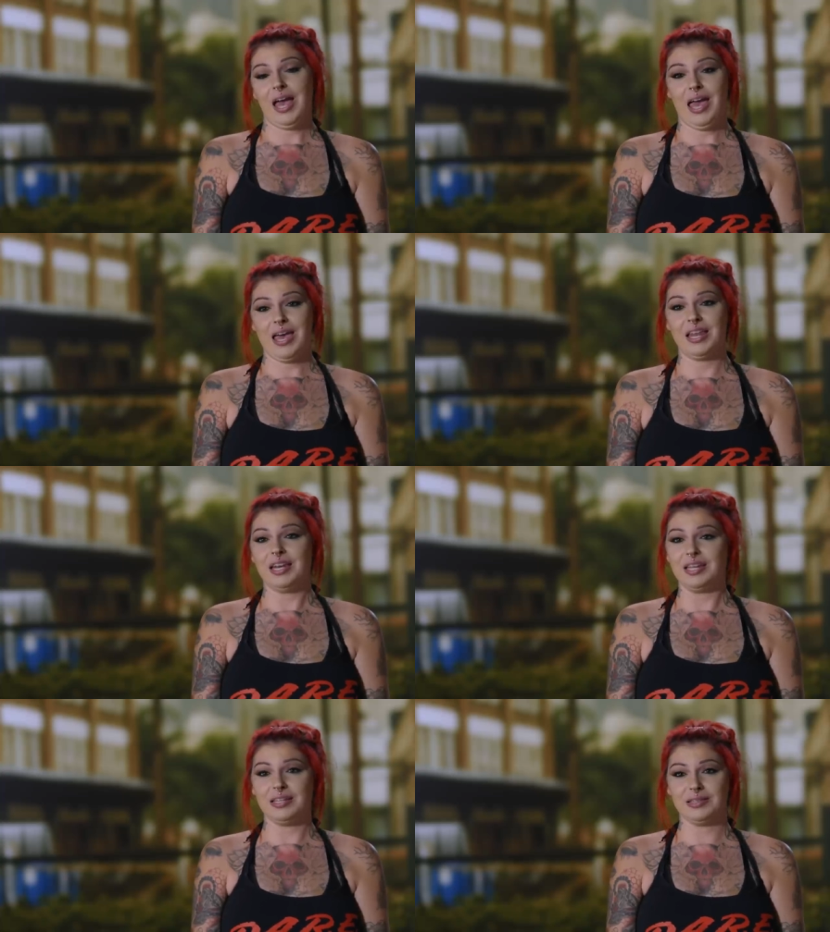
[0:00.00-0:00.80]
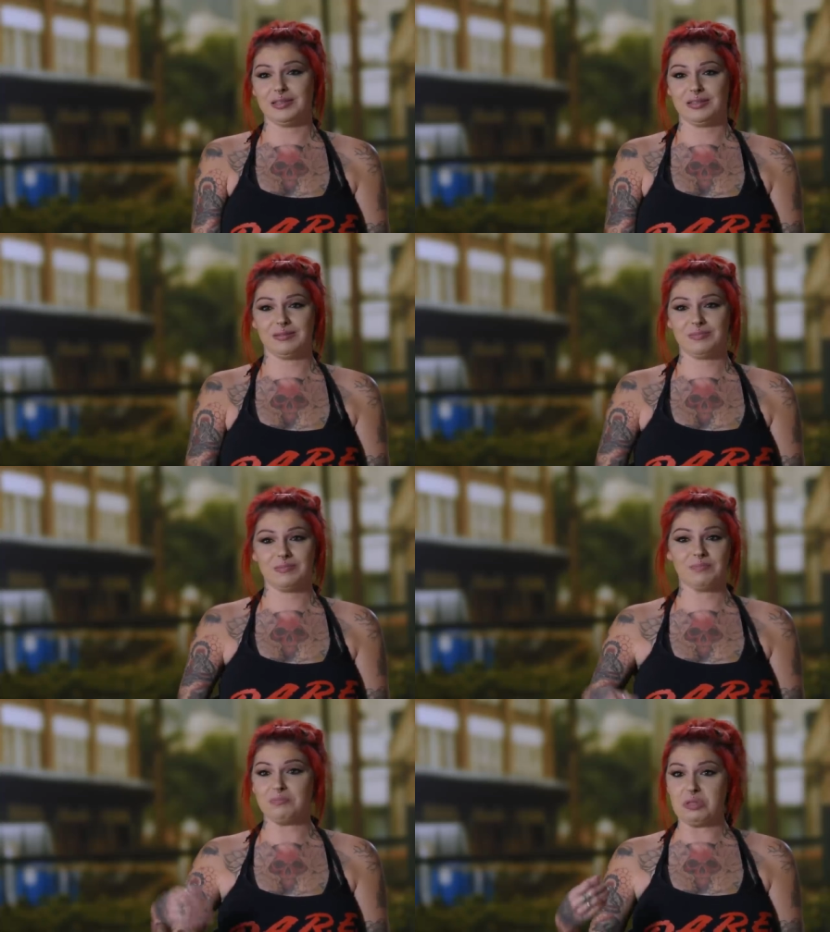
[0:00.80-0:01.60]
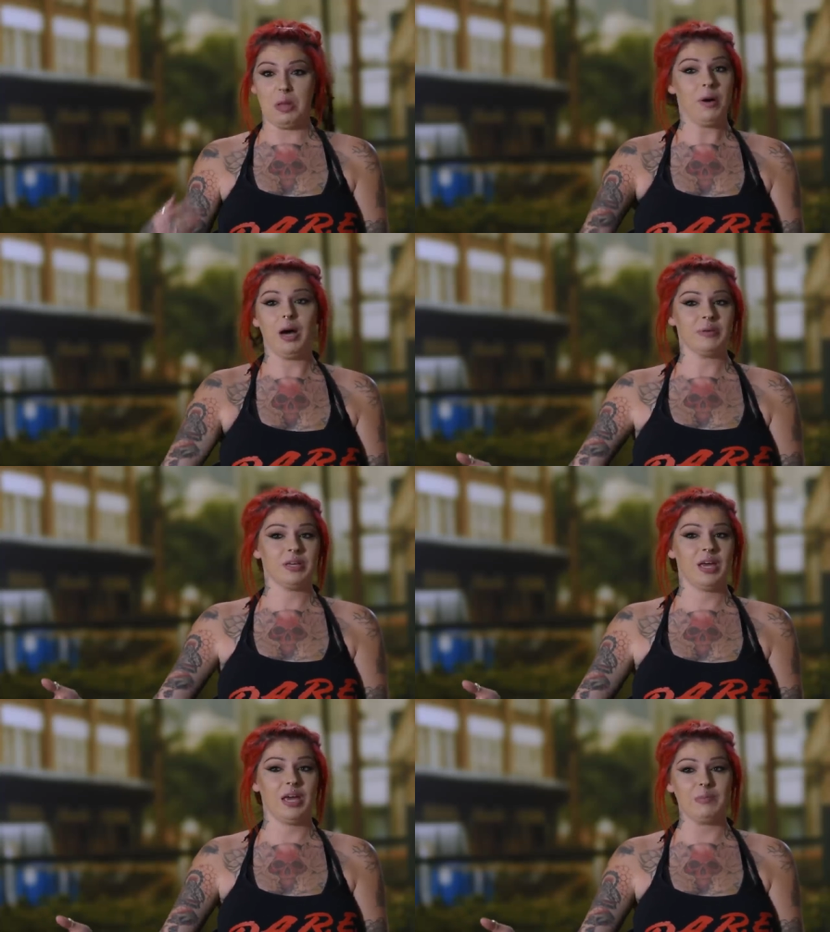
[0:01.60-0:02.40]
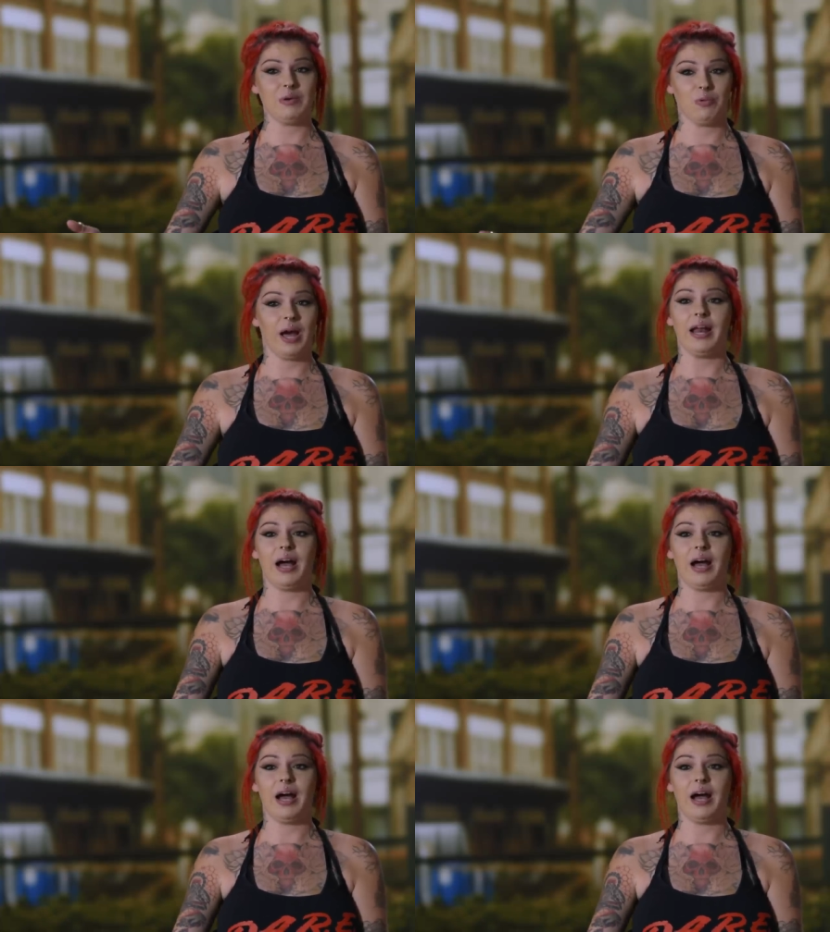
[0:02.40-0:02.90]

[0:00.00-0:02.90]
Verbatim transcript: and the puppy came right